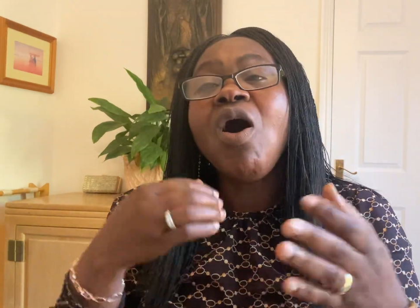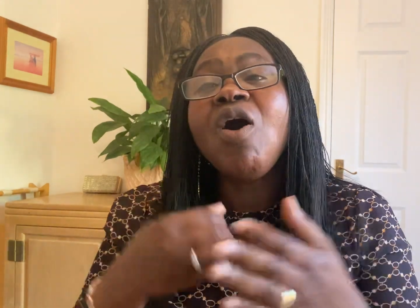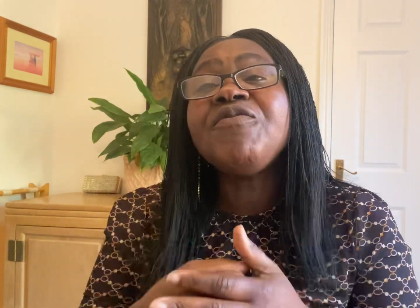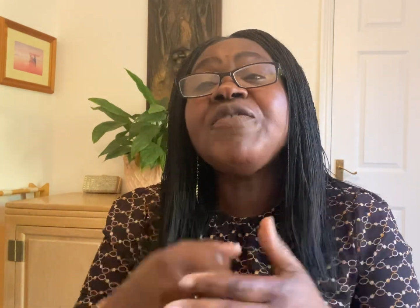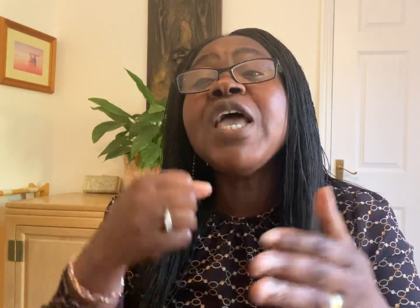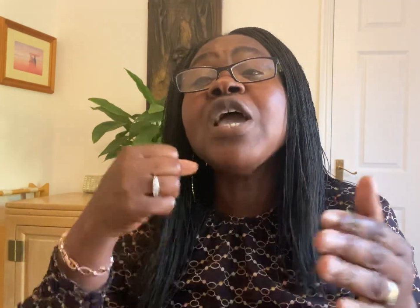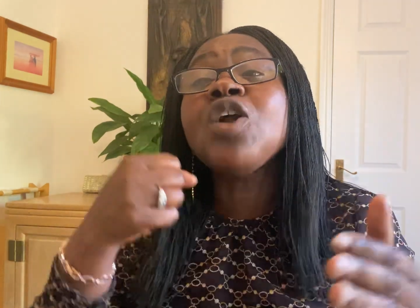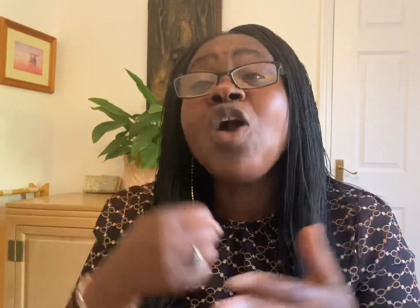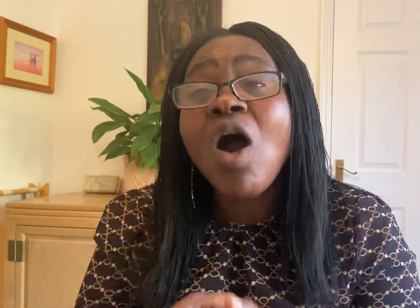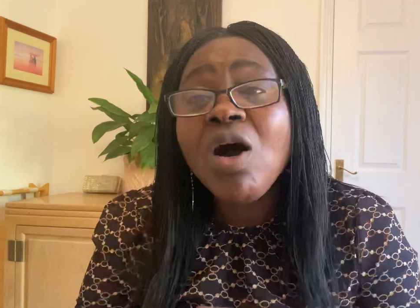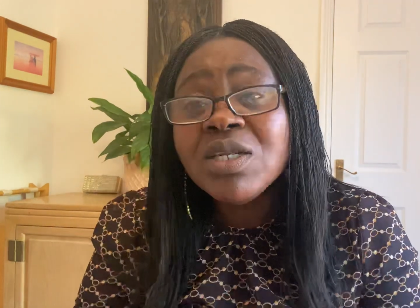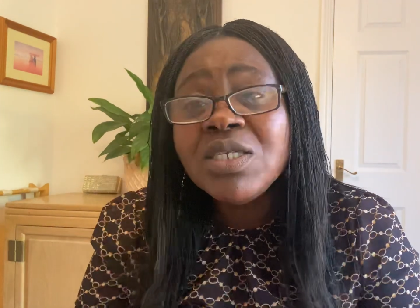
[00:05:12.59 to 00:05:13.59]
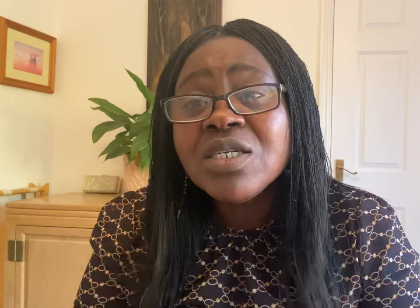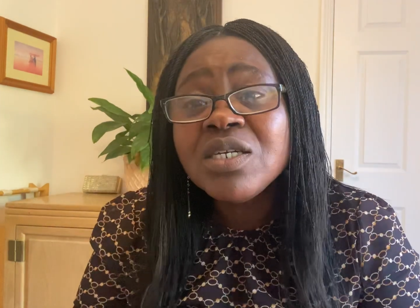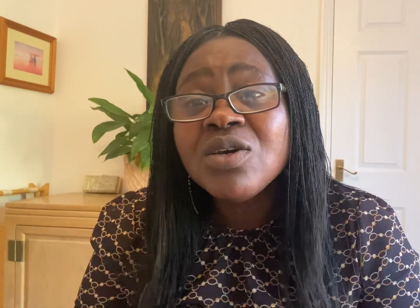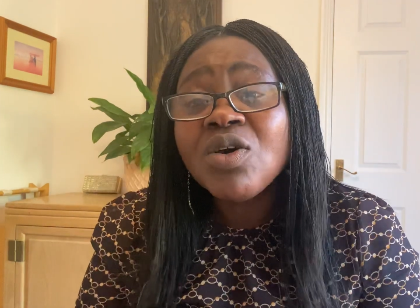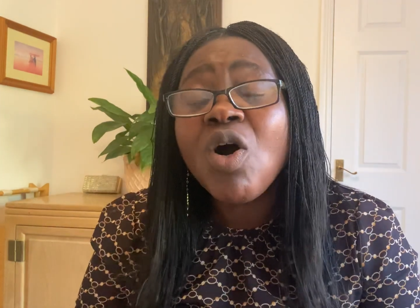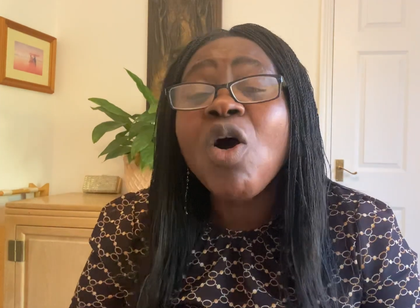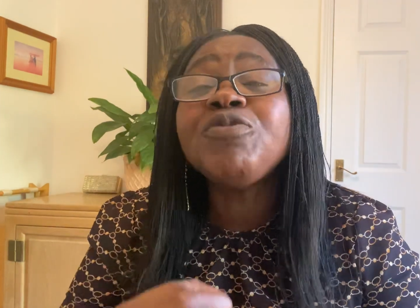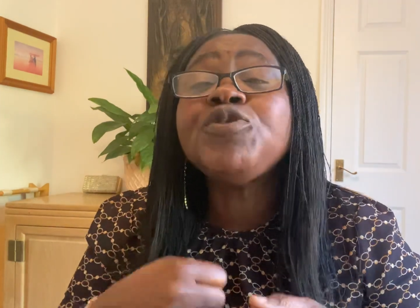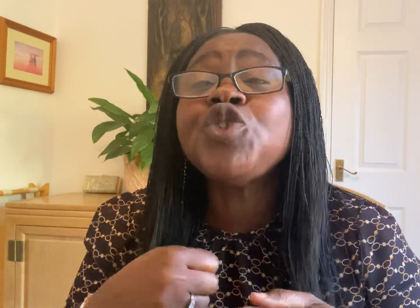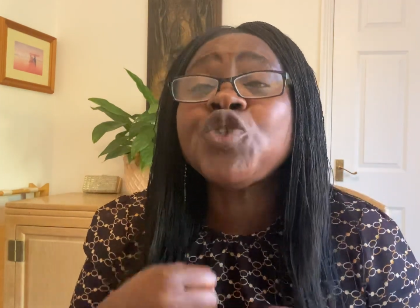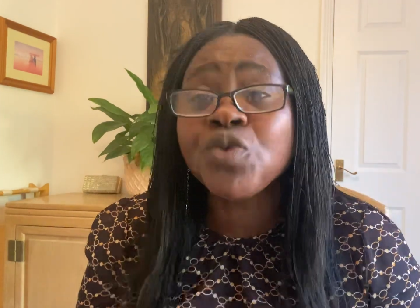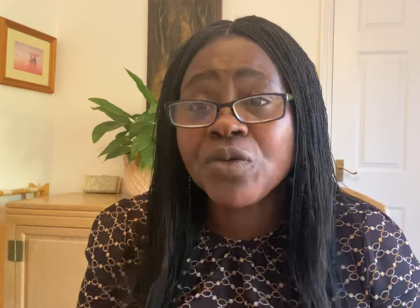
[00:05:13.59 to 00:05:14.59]
of a God of
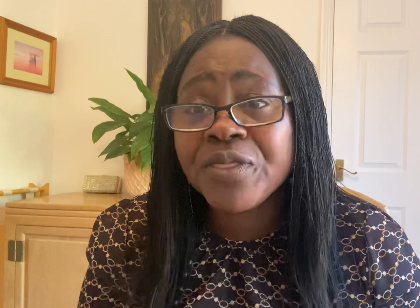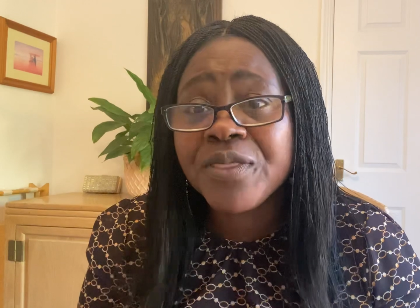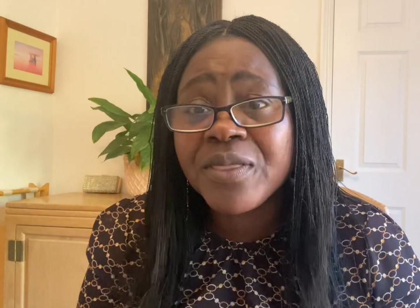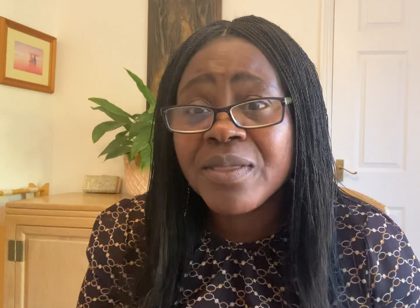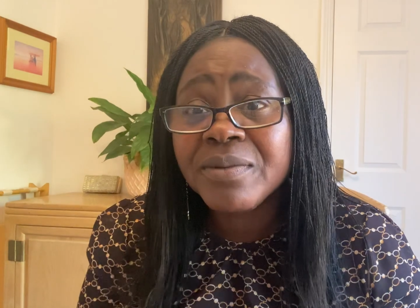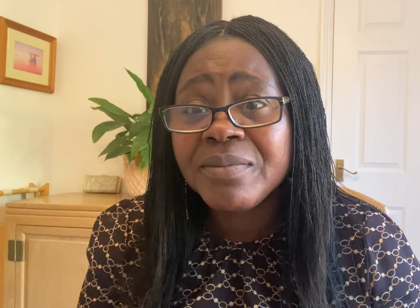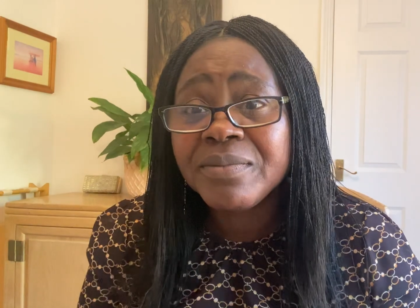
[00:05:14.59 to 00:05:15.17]
truth